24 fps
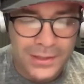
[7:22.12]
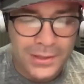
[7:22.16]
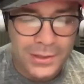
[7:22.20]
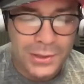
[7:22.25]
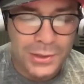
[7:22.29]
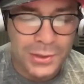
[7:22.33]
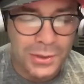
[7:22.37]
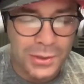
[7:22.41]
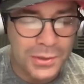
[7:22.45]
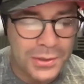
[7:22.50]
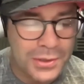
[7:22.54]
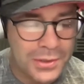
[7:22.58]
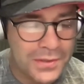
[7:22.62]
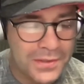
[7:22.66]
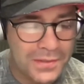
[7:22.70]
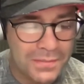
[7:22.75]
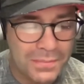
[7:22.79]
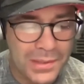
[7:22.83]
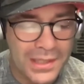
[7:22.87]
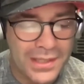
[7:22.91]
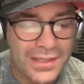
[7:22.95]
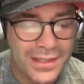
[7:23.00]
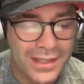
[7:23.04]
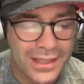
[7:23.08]
shortness of
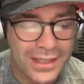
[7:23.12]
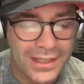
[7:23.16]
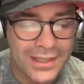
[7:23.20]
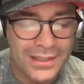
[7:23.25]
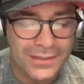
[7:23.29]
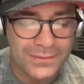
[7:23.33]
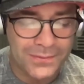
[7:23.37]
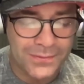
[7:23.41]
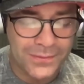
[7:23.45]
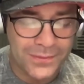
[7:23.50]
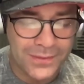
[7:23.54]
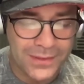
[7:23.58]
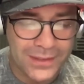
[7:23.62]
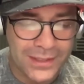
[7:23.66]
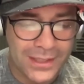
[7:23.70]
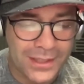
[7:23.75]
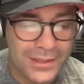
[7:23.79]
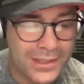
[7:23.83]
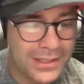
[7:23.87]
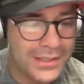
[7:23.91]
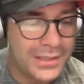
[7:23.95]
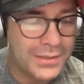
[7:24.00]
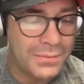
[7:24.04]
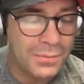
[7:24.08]
breath there. Now,
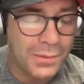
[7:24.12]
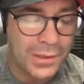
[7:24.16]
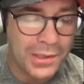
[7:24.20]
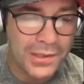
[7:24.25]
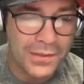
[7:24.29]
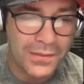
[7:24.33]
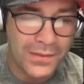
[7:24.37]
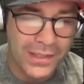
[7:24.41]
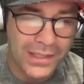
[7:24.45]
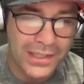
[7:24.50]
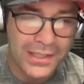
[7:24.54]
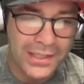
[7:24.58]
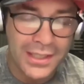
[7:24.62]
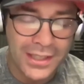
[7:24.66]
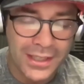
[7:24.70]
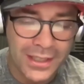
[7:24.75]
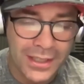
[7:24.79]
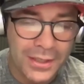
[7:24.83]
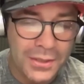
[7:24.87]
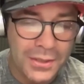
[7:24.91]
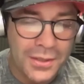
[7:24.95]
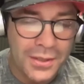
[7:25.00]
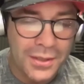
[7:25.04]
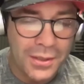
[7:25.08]
this is one of the
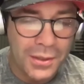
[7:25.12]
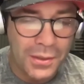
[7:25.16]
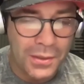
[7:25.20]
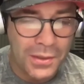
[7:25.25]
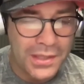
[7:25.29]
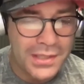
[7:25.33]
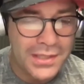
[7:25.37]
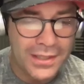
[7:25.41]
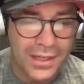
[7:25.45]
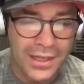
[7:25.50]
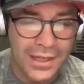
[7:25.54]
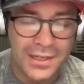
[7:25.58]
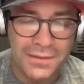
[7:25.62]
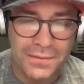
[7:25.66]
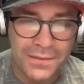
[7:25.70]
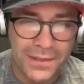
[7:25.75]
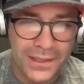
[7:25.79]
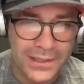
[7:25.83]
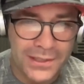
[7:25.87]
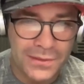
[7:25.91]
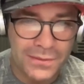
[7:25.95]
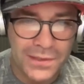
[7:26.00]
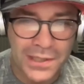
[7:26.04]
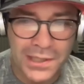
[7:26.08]
other side
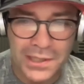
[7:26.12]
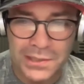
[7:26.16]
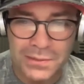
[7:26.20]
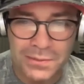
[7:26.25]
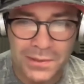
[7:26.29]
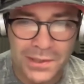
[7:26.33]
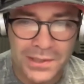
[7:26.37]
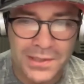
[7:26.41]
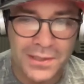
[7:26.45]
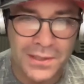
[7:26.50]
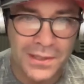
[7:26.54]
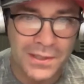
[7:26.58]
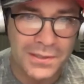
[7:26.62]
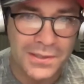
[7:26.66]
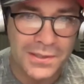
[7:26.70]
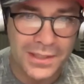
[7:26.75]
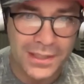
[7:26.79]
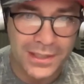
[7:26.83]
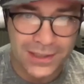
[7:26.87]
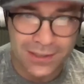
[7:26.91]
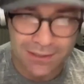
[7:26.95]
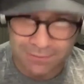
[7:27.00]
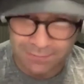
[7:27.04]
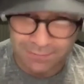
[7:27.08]
effects of
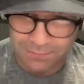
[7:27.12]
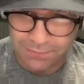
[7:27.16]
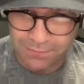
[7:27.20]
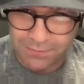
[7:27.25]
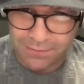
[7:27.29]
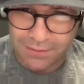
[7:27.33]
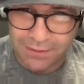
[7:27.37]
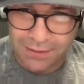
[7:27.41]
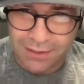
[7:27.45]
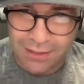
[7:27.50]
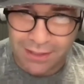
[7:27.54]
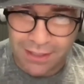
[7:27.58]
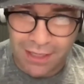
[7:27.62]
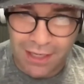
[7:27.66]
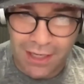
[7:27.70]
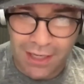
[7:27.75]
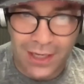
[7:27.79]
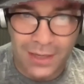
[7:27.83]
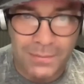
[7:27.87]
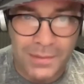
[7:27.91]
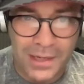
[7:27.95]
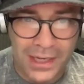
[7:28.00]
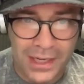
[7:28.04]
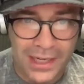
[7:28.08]
ketoacidosis,
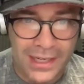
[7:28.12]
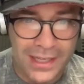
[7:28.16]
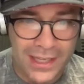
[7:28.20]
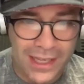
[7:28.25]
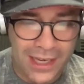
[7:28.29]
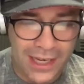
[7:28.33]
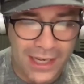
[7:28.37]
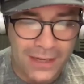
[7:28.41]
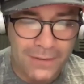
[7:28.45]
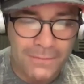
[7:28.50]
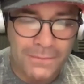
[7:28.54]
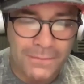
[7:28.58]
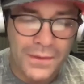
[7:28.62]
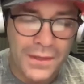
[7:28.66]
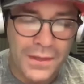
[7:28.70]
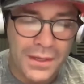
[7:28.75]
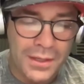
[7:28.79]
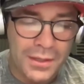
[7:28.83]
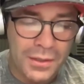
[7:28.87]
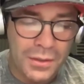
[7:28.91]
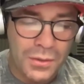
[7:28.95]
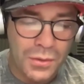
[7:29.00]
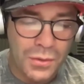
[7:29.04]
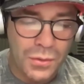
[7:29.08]
in that
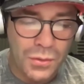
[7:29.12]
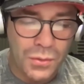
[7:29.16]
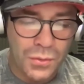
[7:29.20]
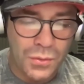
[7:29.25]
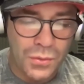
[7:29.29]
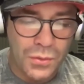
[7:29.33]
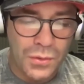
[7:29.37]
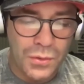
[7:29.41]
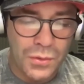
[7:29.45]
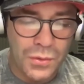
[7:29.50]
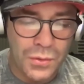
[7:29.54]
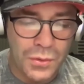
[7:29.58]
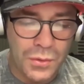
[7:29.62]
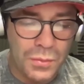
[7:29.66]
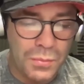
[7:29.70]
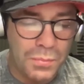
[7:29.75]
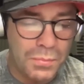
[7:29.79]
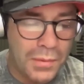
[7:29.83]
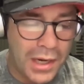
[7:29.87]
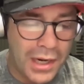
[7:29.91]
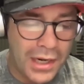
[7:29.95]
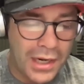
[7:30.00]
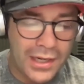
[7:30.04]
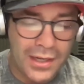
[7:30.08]
you
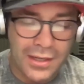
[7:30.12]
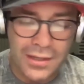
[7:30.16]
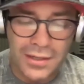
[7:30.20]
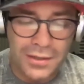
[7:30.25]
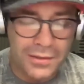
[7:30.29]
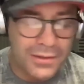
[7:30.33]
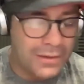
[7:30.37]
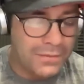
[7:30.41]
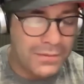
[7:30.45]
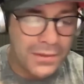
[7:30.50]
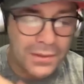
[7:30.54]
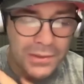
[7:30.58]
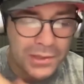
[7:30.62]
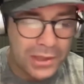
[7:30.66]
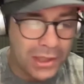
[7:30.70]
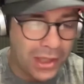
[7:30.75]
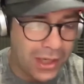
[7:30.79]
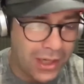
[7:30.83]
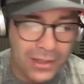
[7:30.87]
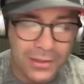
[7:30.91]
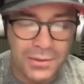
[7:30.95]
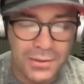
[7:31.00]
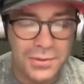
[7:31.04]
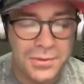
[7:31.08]
might, if your
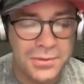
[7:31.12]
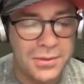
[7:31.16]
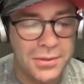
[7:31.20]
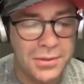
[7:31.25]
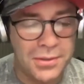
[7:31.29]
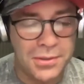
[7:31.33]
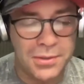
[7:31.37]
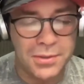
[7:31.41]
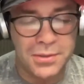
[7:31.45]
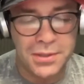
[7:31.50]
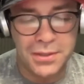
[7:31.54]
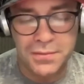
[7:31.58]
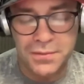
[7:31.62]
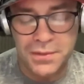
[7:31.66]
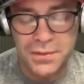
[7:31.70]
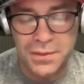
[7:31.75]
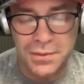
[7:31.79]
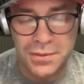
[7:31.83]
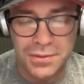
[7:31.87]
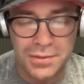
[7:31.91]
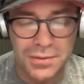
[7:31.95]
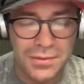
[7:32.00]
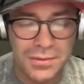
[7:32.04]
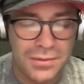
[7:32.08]
child or if
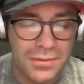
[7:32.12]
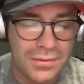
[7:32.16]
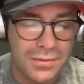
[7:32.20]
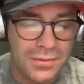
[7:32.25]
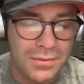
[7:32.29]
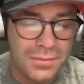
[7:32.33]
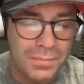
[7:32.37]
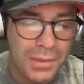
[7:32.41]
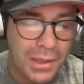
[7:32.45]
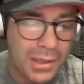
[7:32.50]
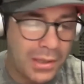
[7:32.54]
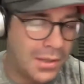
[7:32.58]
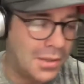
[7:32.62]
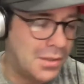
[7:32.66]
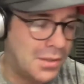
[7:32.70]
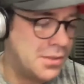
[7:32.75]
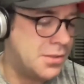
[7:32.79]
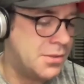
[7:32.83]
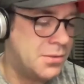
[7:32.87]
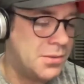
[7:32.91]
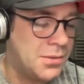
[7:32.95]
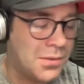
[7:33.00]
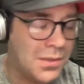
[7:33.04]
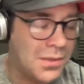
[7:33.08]
your
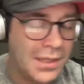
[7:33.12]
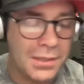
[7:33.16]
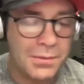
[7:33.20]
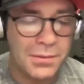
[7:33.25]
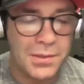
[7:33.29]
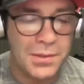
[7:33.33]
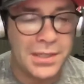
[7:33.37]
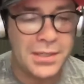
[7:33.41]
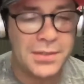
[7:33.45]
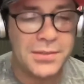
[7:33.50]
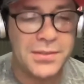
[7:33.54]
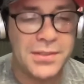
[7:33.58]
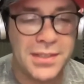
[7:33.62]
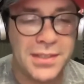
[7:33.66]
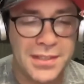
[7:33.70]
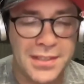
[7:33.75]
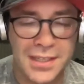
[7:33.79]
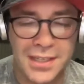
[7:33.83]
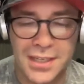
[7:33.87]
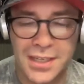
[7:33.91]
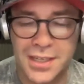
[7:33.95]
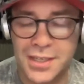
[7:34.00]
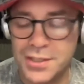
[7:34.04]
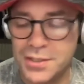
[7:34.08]
partner or anyone else is
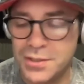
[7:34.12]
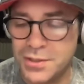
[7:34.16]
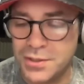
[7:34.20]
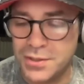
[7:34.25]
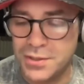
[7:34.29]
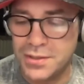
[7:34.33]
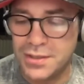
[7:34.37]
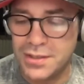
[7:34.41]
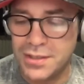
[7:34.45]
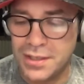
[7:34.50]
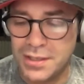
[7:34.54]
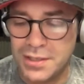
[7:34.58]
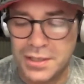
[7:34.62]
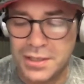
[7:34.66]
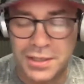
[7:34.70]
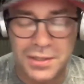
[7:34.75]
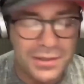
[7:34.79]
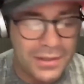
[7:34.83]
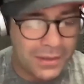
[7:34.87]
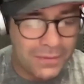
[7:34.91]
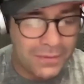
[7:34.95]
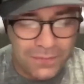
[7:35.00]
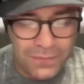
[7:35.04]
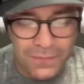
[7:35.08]
there and
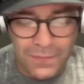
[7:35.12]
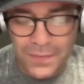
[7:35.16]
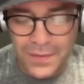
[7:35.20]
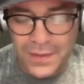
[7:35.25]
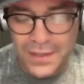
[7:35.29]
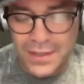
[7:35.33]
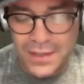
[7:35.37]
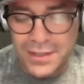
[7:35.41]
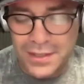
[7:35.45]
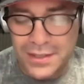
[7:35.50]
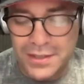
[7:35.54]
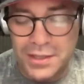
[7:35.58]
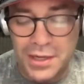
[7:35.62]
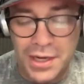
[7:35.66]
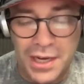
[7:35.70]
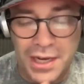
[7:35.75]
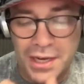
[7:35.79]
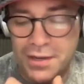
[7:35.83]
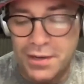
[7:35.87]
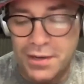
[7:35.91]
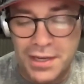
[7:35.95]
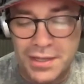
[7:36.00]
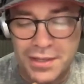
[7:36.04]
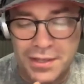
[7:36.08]
they
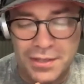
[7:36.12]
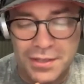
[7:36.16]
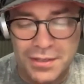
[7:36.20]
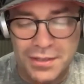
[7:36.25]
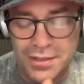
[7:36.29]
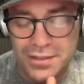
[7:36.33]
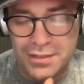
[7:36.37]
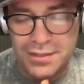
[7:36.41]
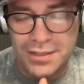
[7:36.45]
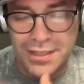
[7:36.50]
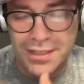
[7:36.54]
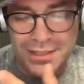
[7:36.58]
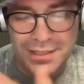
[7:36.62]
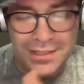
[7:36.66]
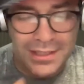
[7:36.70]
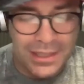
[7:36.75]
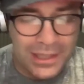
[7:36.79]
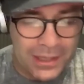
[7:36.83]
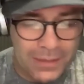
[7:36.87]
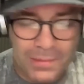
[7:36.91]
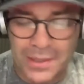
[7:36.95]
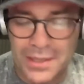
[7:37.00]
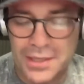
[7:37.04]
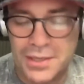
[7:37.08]
either they're
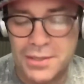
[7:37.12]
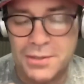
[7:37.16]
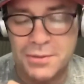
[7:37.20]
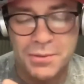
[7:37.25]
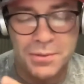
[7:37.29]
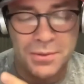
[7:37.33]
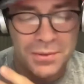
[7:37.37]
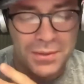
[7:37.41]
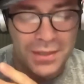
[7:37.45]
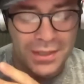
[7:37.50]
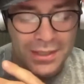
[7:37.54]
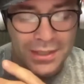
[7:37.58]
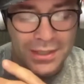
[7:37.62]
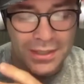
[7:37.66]
sleeping or